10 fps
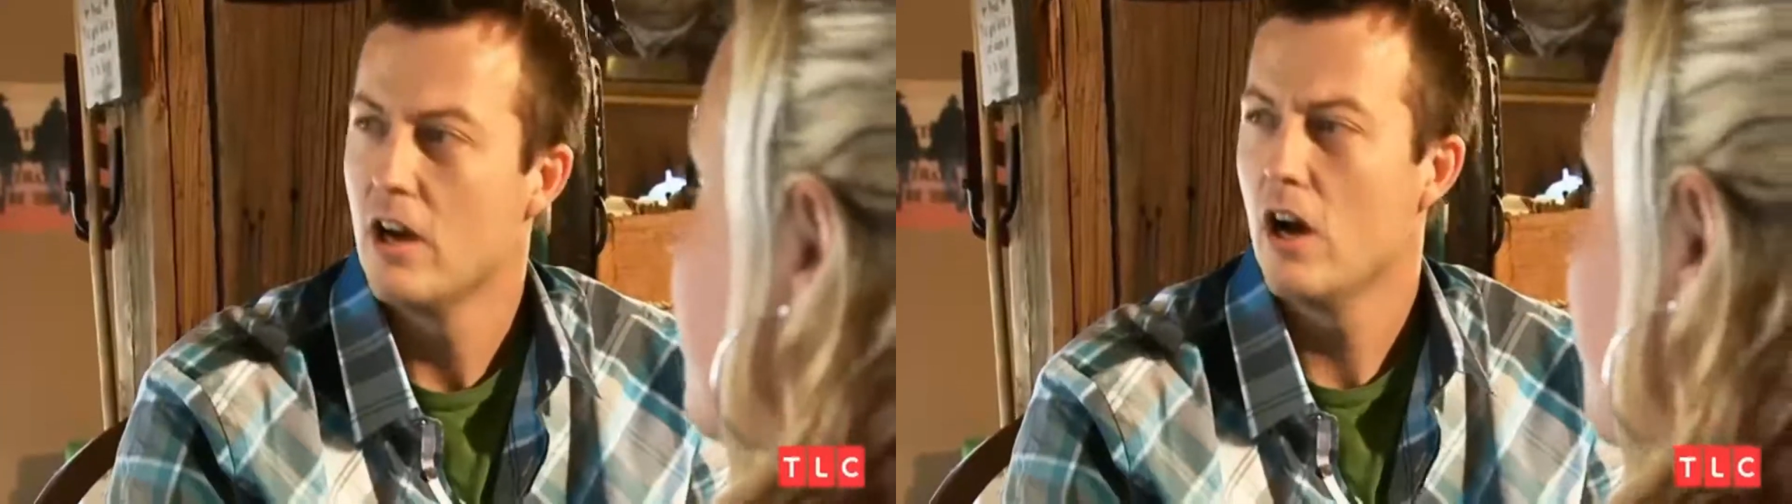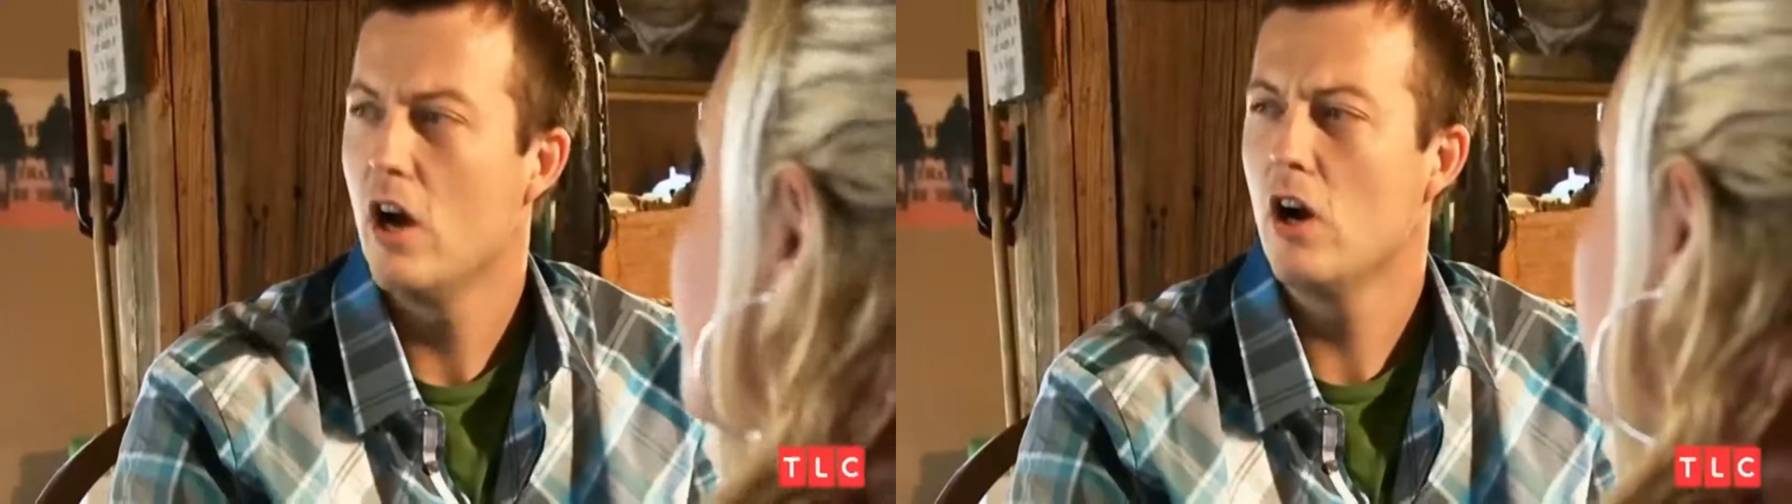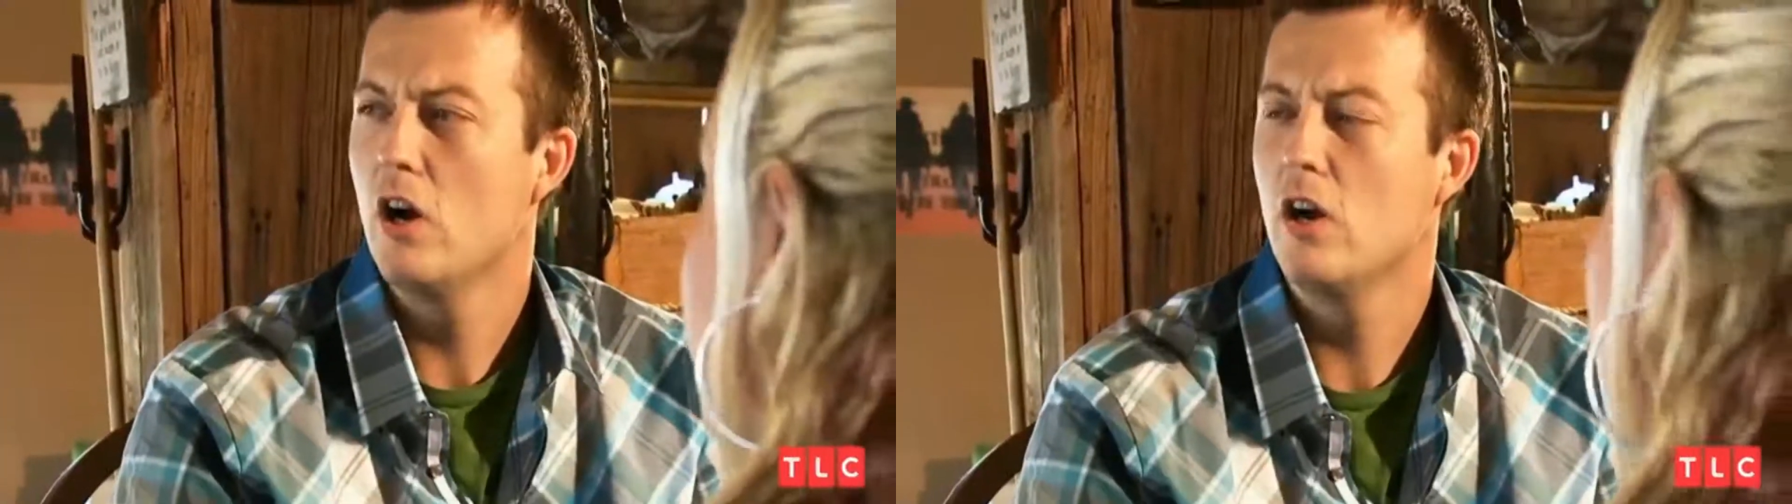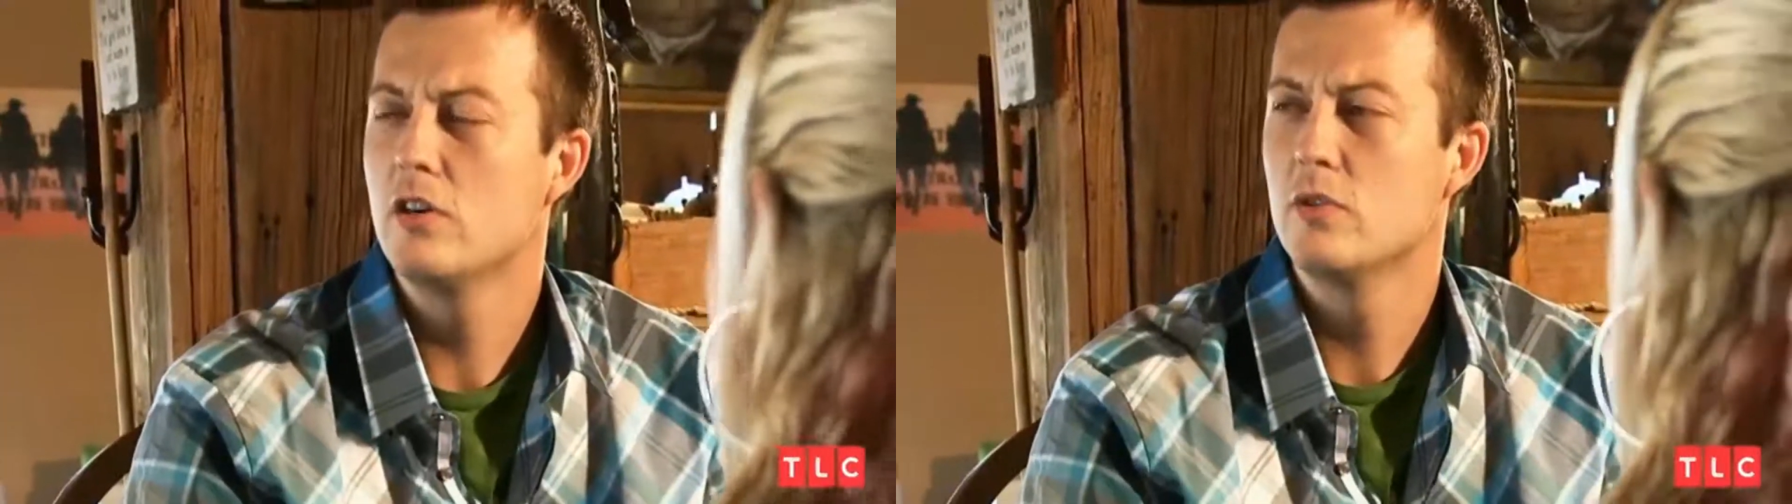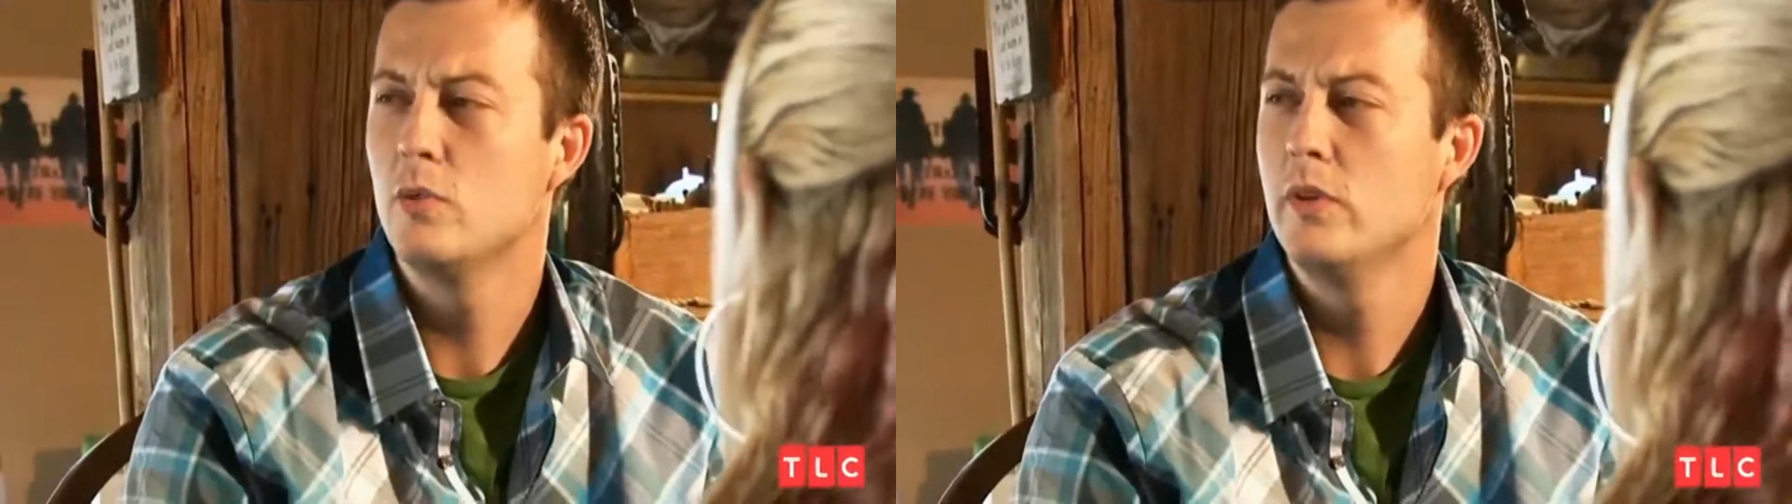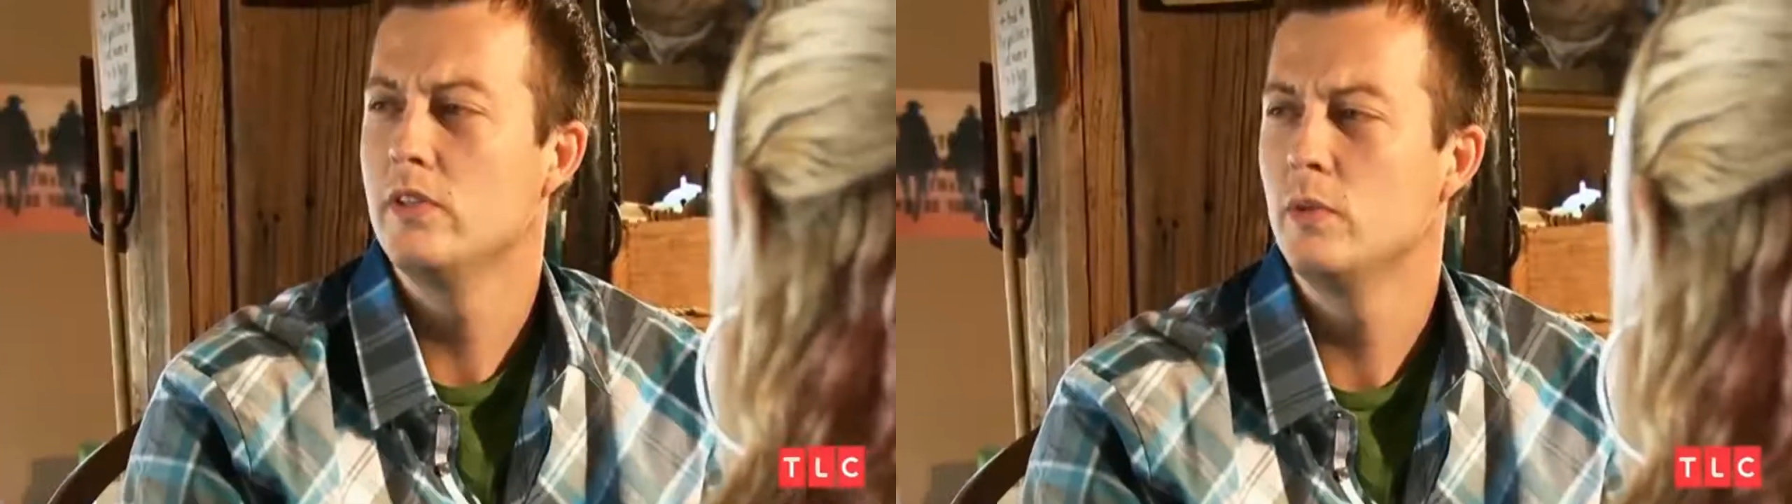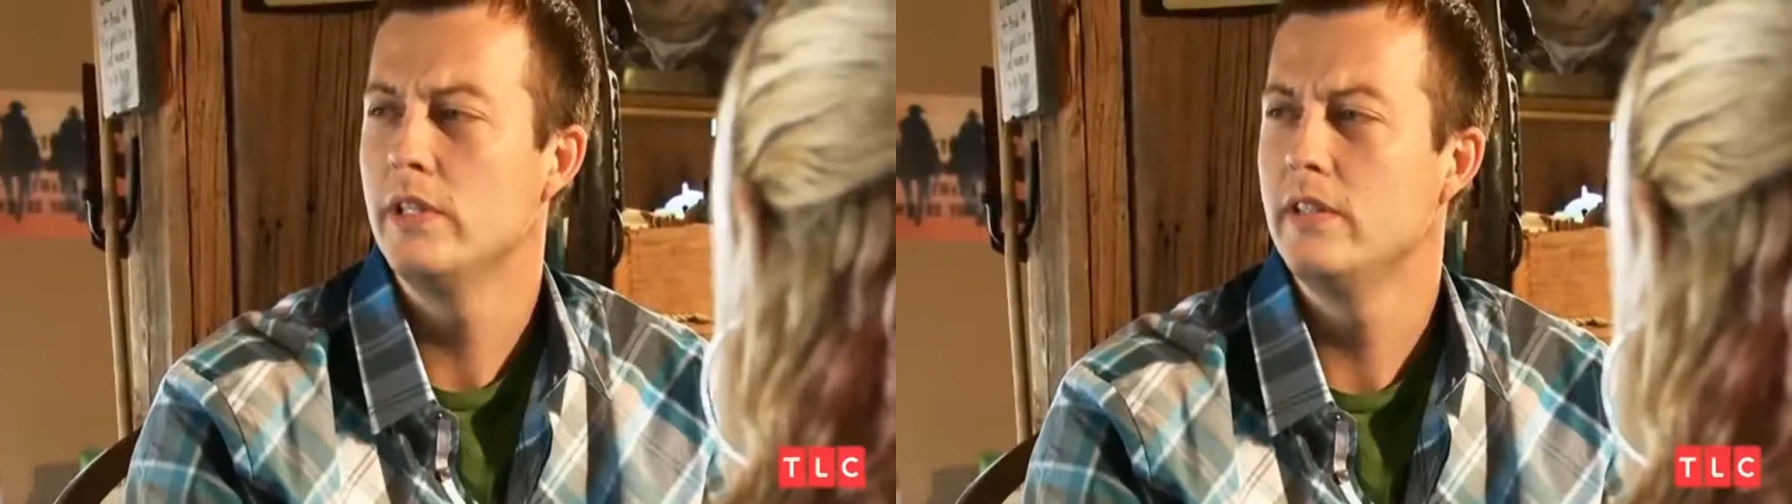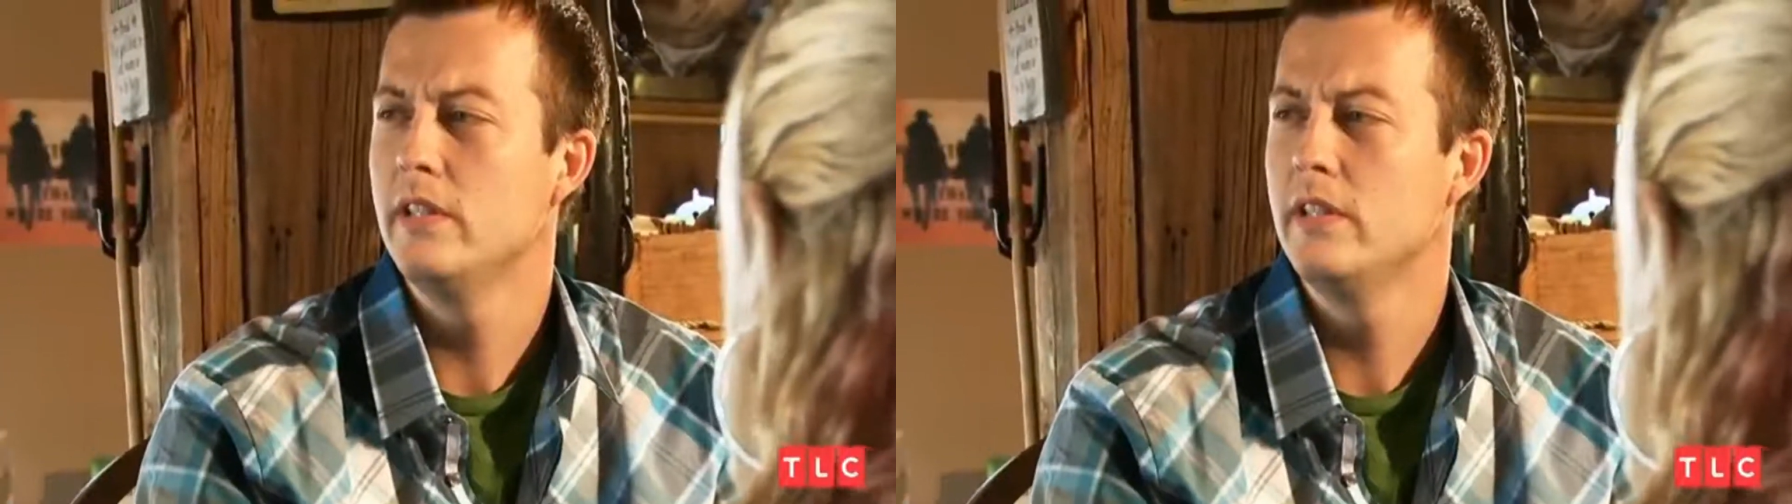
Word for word: Sweet tea. Is sweet